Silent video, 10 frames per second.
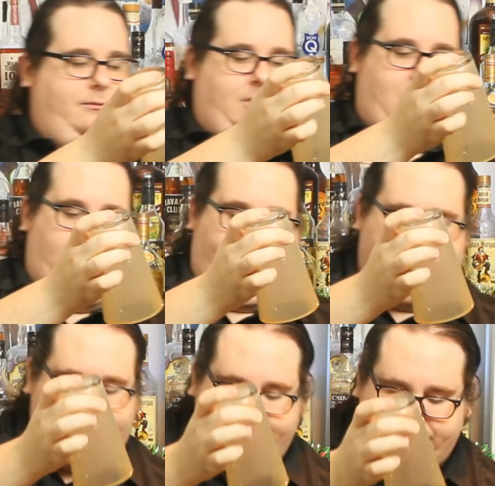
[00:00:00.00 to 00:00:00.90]
Oh,
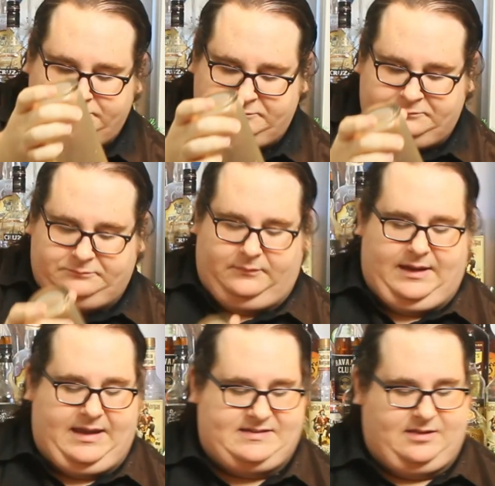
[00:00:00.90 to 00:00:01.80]

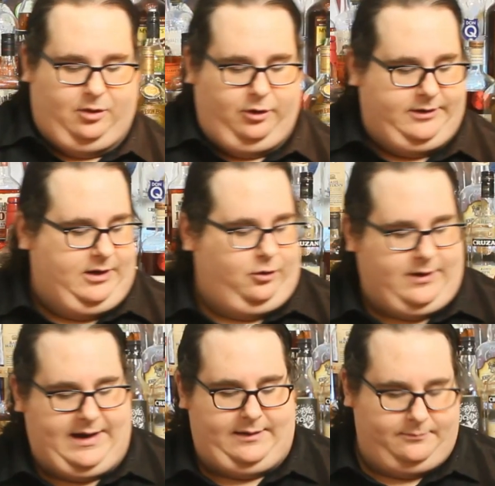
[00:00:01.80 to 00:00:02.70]
and it's looking
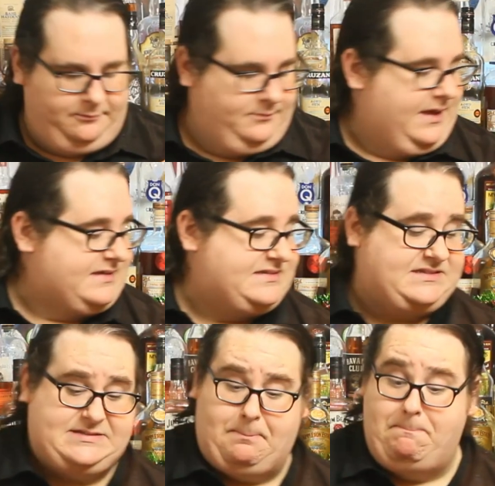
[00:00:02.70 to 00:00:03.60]
great. It's
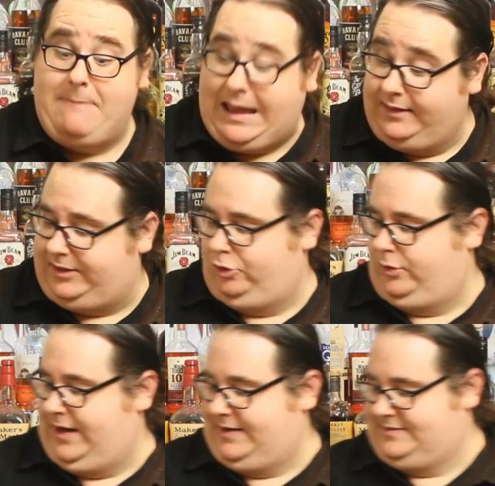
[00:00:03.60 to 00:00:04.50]
smelling
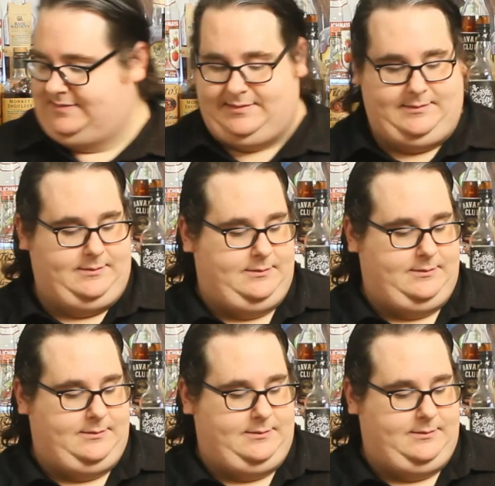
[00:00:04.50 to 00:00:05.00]
great.